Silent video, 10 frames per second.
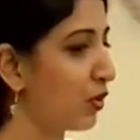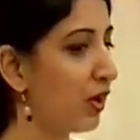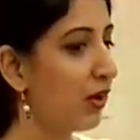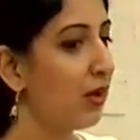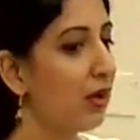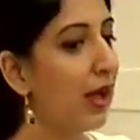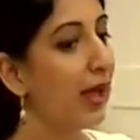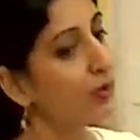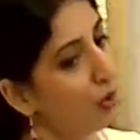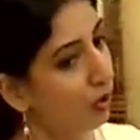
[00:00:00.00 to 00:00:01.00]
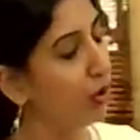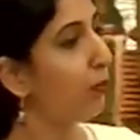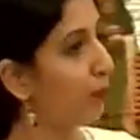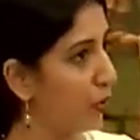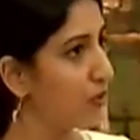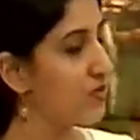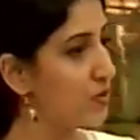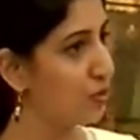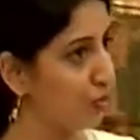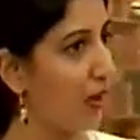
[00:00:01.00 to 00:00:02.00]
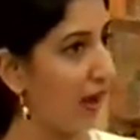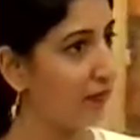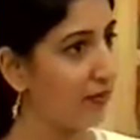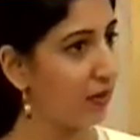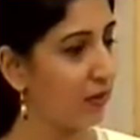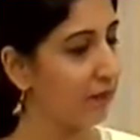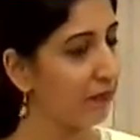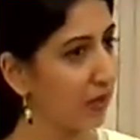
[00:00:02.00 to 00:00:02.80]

Mm -hmm. And all your books do have a,